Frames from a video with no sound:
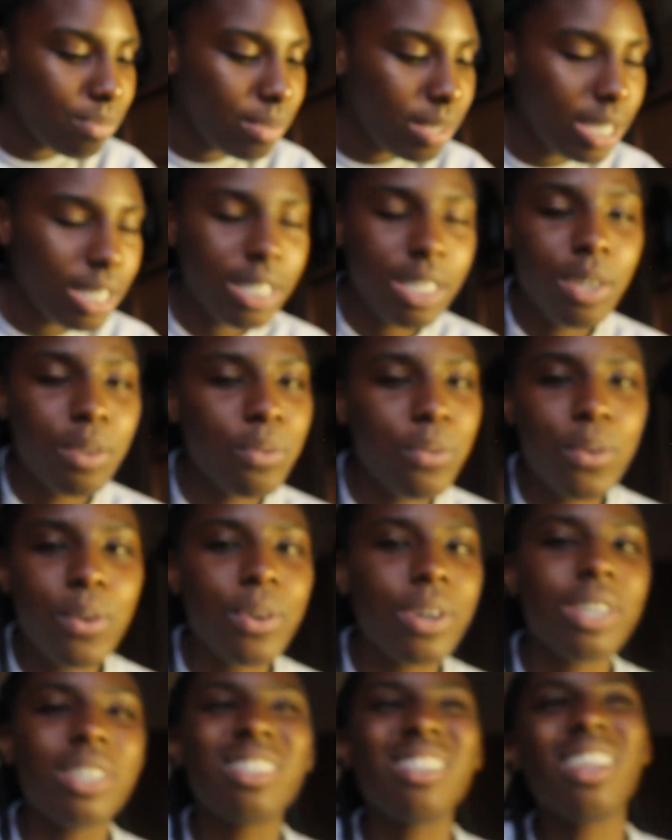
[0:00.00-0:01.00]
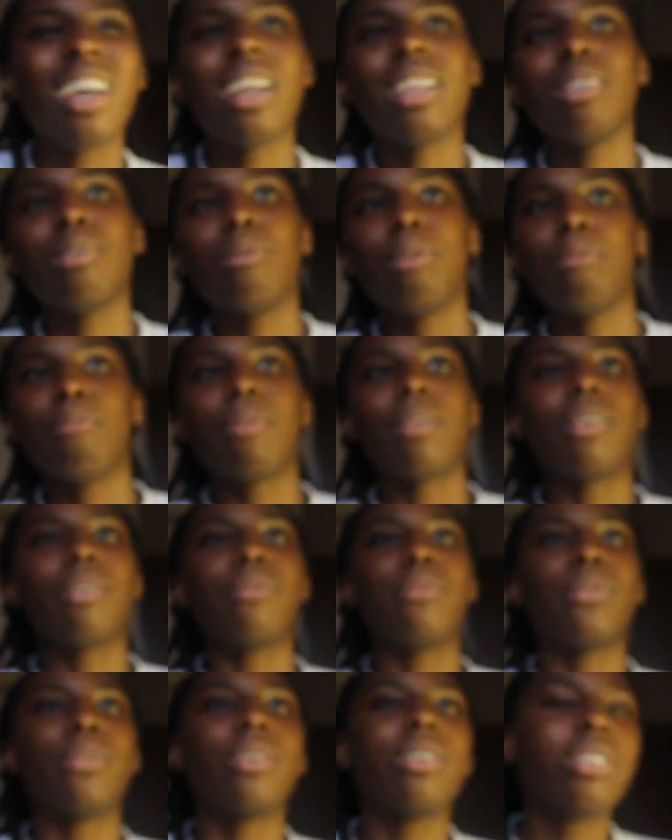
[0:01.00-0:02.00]
He's in a forest, a lot of these people are
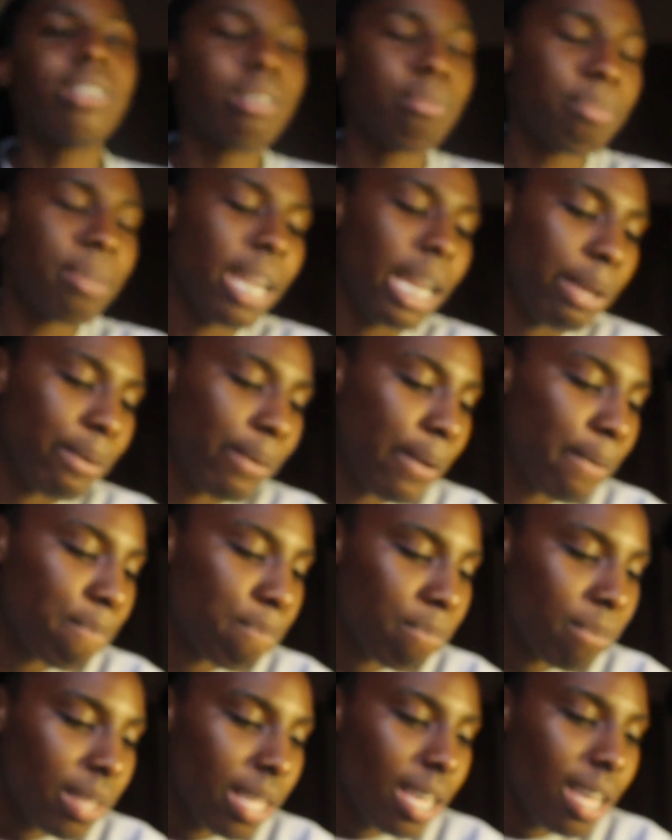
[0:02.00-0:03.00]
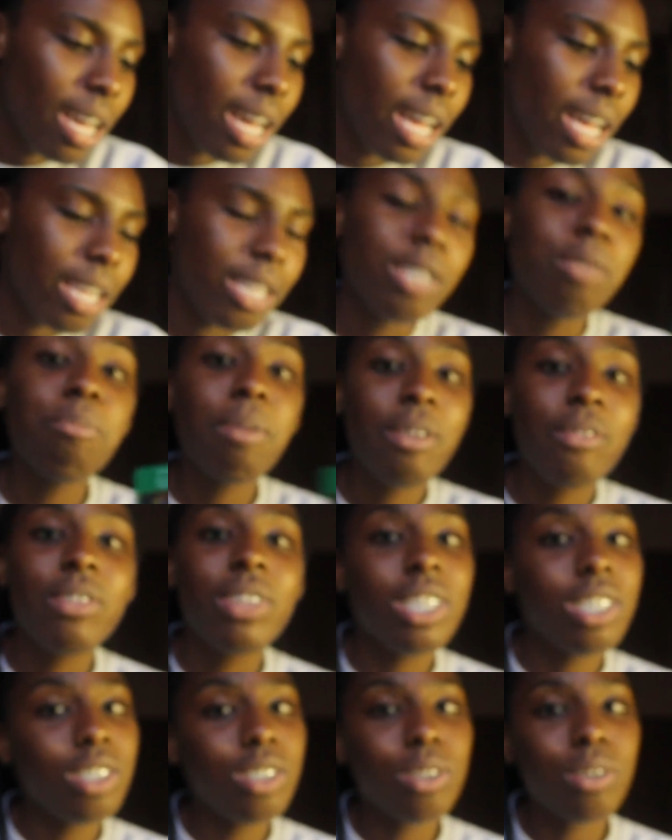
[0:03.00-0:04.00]
in forests, but anyway. You may
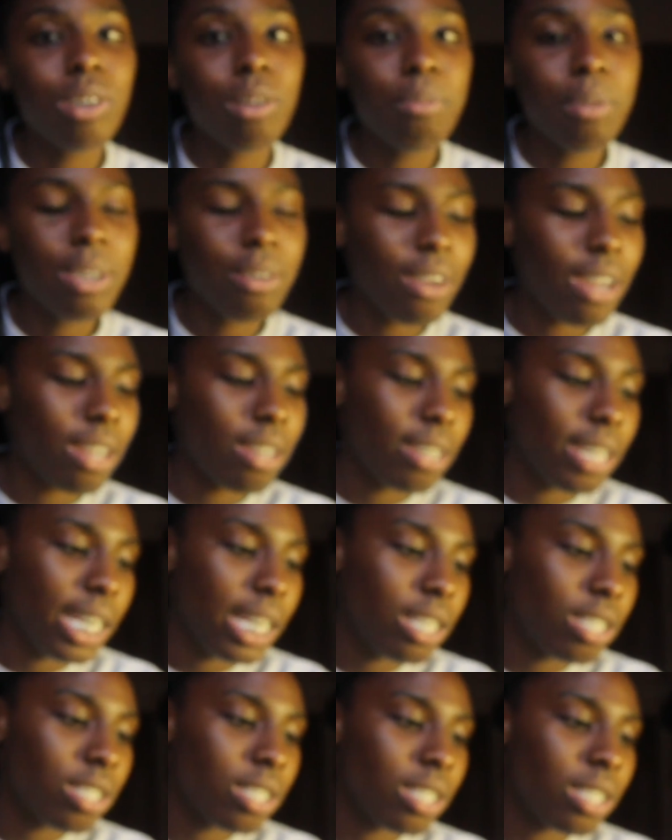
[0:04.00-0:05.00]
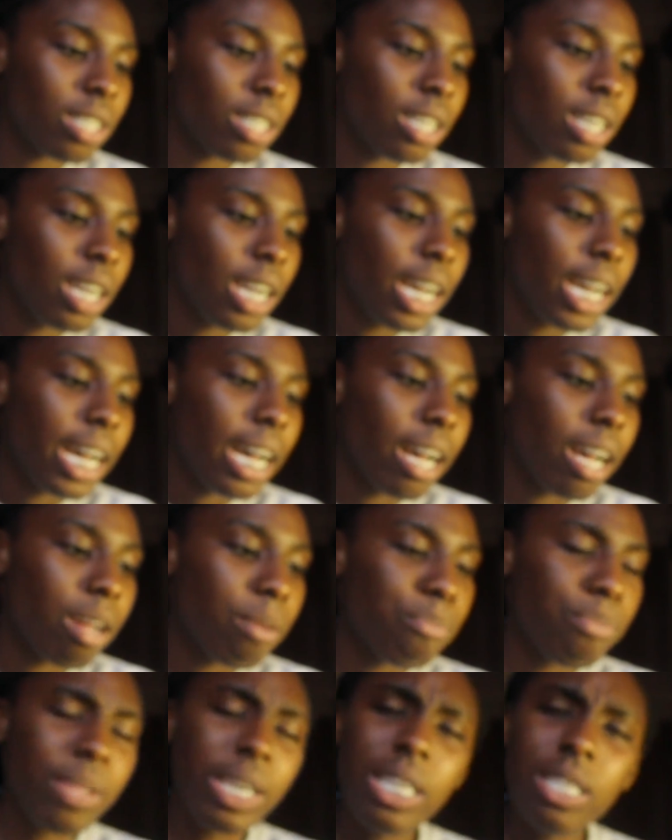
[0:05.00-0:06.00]
really enjoy being around nature.
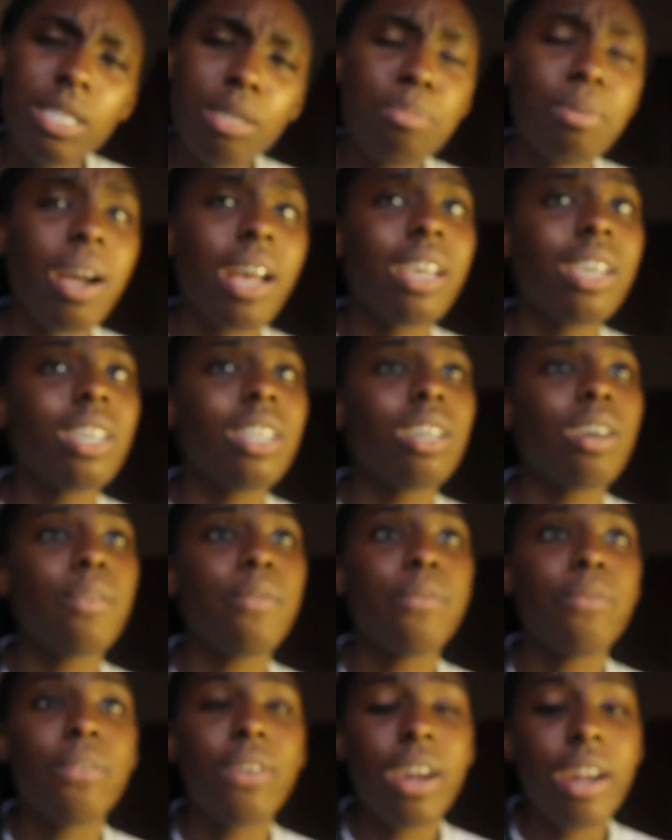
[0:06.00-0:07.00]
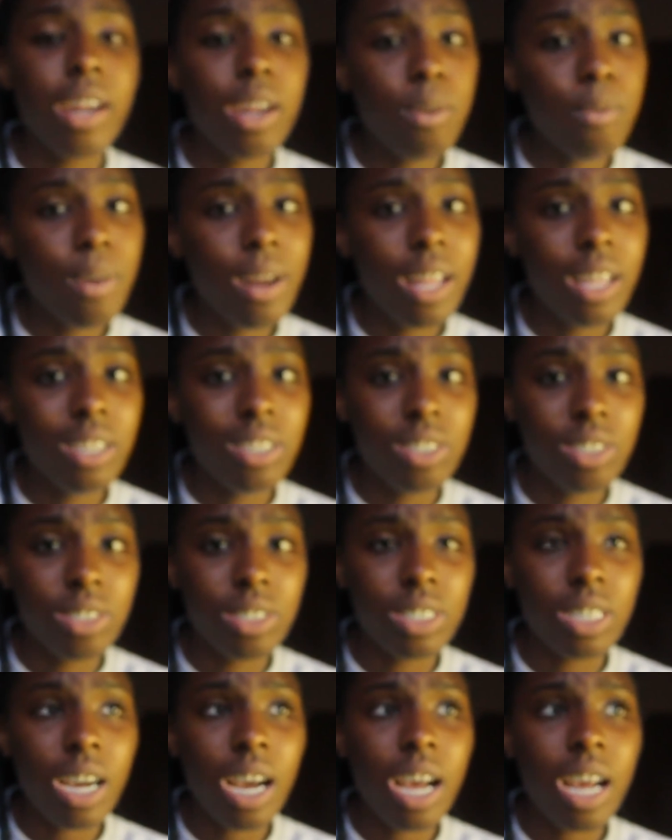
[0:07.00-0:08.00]
Things are probably going to go very well in your
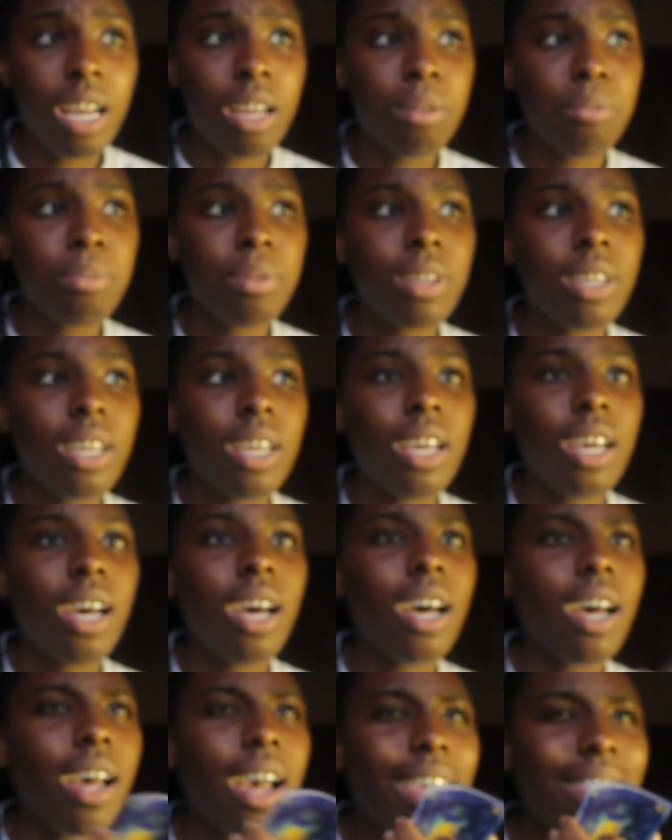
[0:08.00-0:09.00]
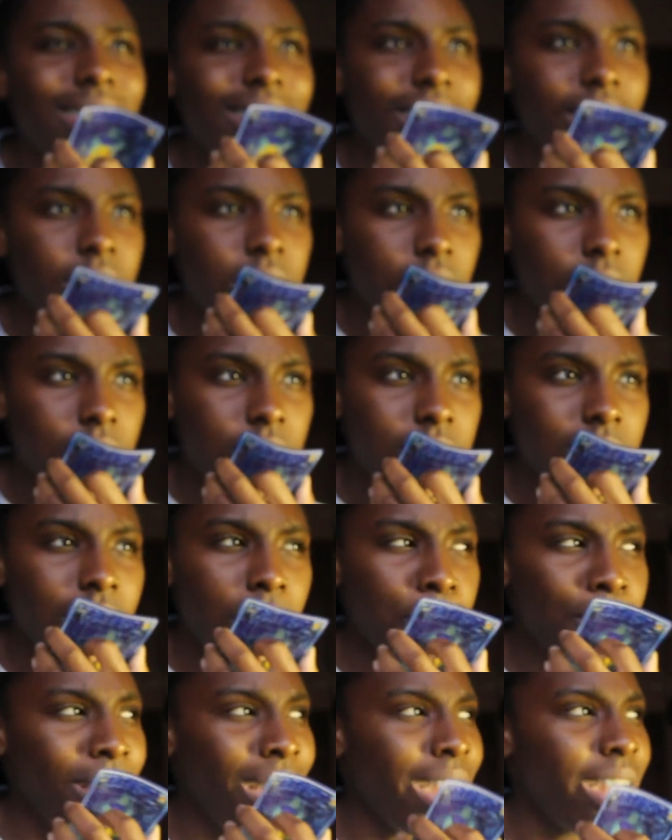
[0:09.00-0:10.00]
job. I think, is
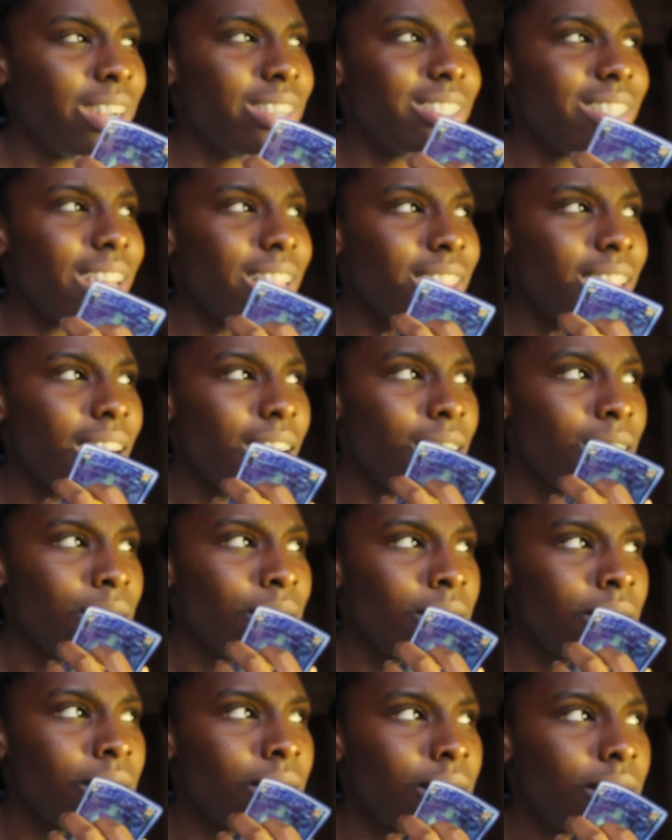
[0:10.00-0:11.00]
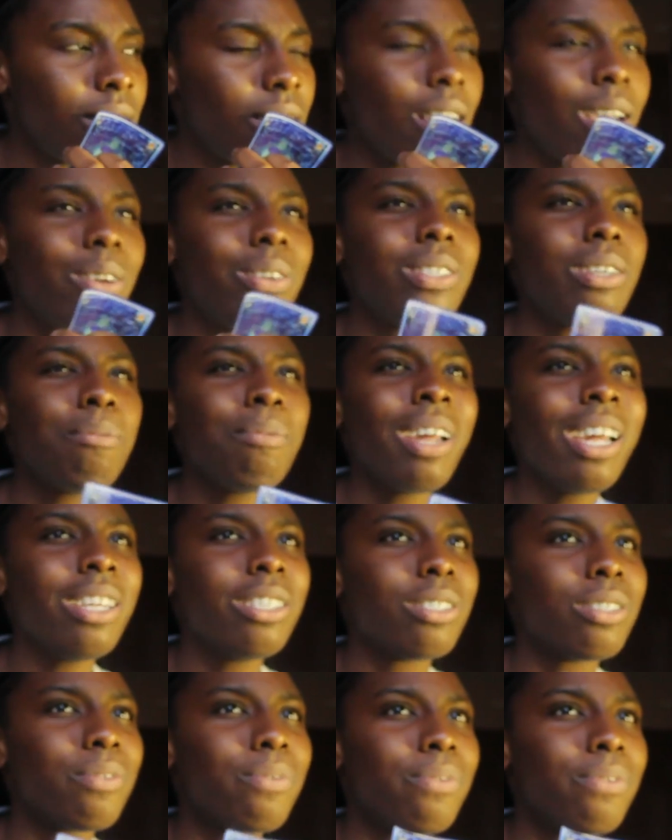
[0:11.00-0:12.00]
Gemini your 10th house? No, Gemini
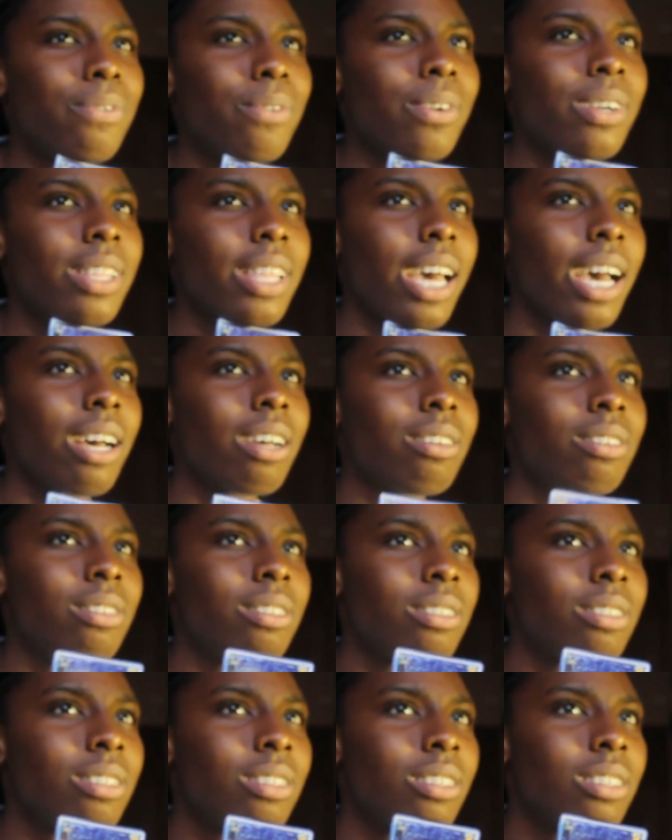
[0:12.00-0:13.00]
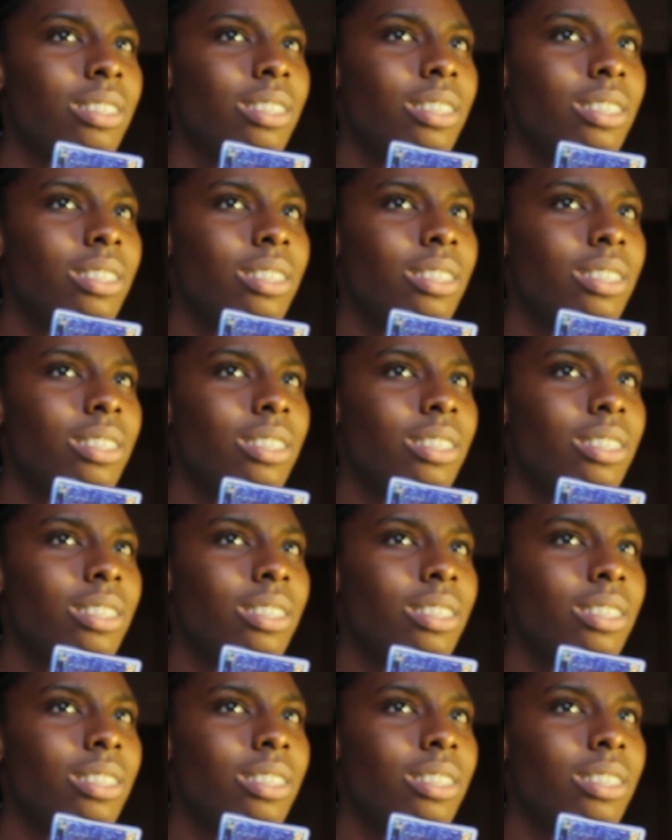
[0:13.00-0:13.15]
is your 4th house.